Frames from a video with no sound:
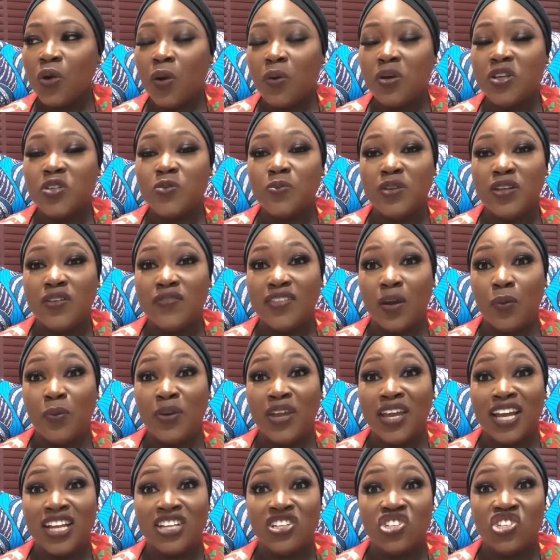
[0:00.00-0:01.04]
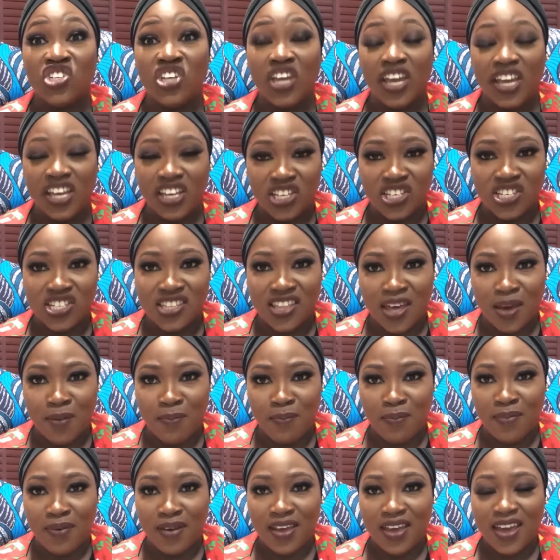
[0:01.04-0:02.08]
we always believe that we can change
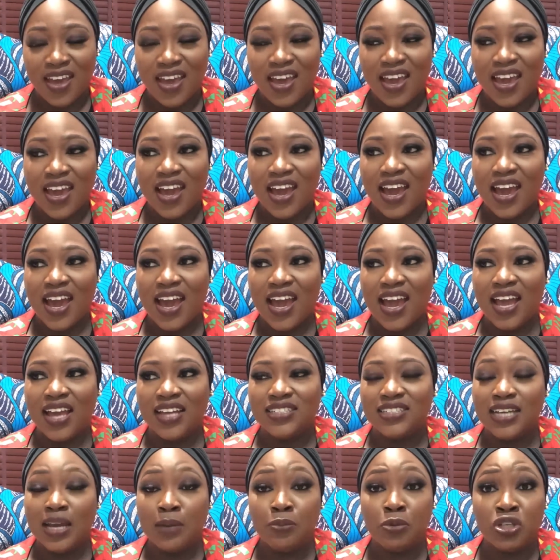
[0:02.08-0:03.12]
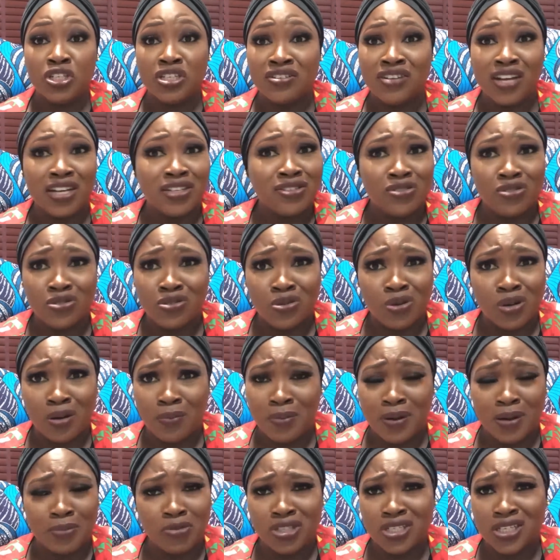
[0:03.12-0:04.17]
them. And I'm not trying to
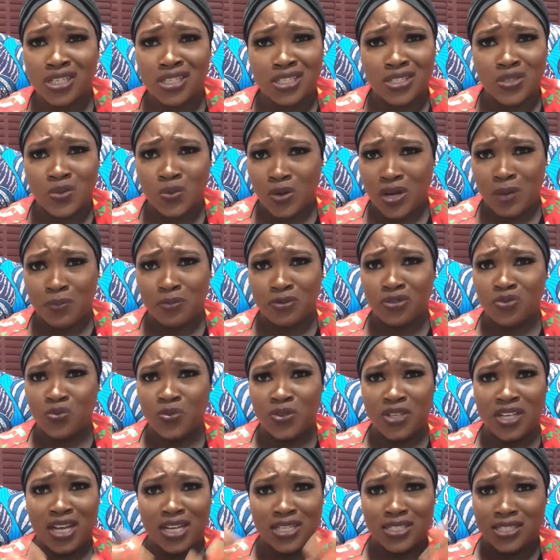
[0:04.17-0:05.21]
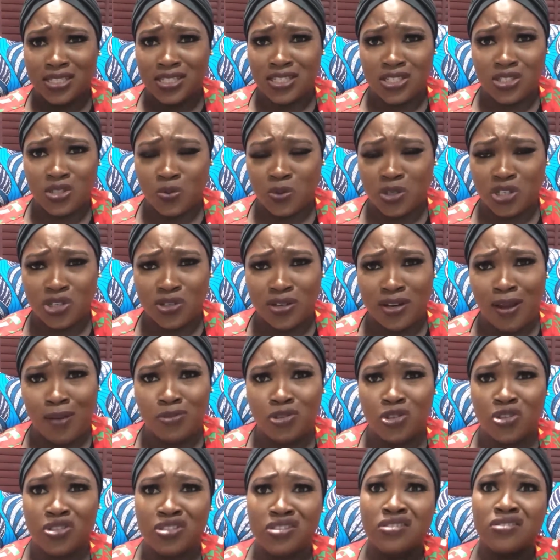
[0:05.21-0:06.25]
talk about, I'm not saying this is what happened with Cassie's situation.
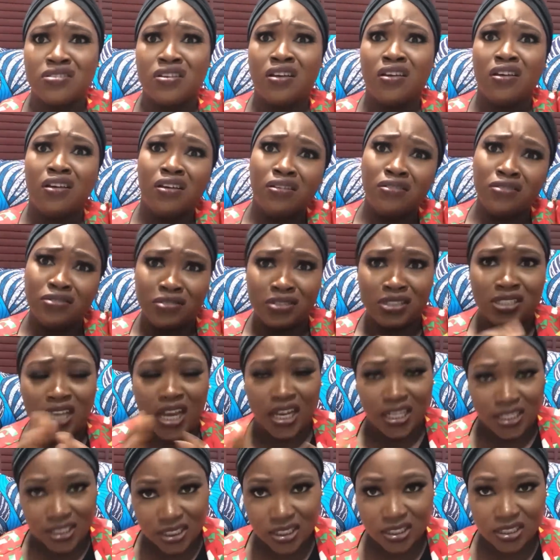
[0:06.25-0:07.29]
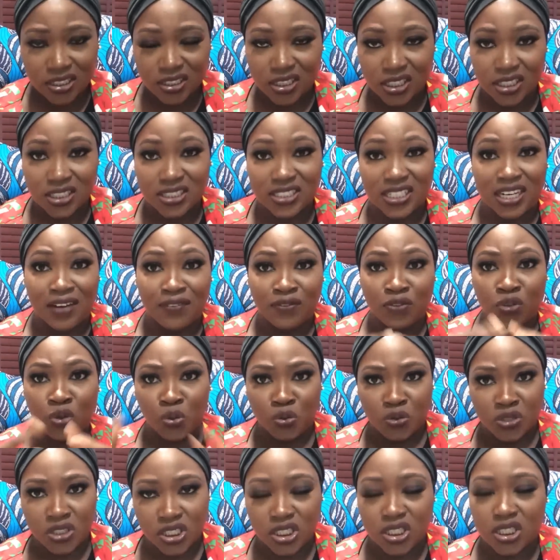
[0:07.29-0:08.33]
I'm just yarning things that I've
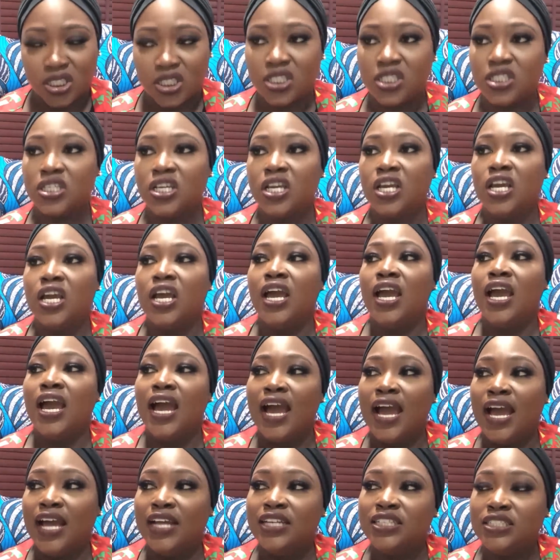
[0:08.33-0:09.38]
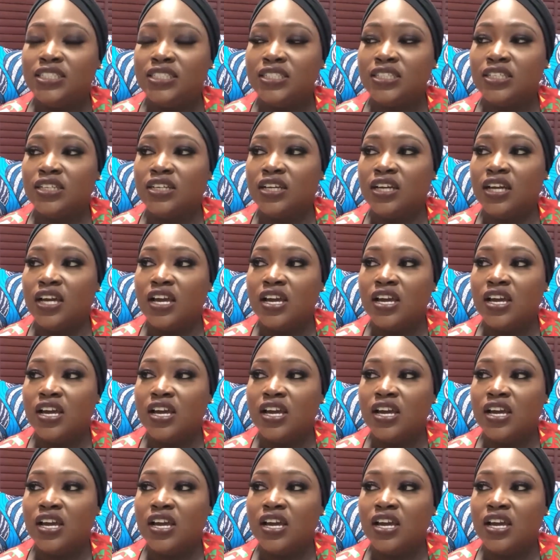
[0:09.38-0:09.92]
noticed. And